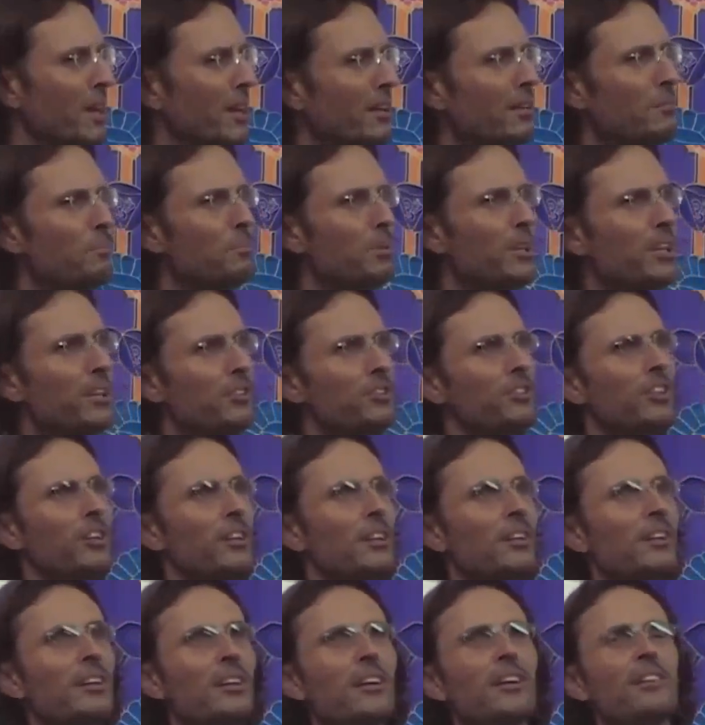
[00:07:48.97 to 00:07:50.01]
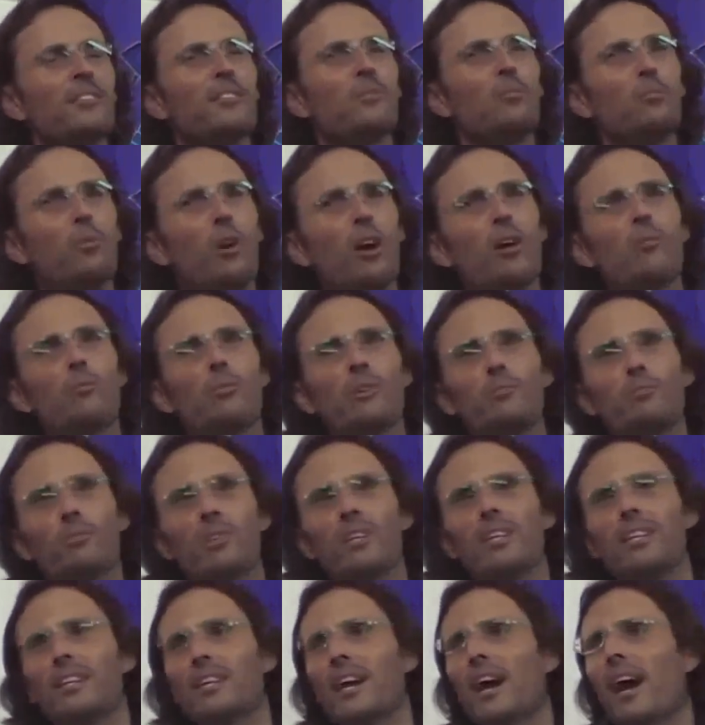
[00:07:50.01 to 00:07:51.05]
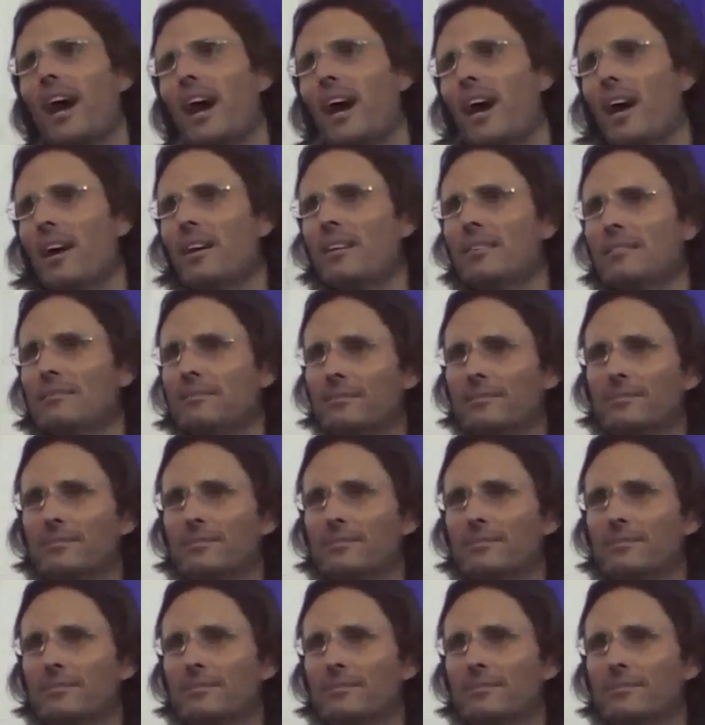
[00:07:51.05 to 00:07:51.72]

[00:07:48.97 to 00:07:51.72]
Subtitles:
better picture than what we really are.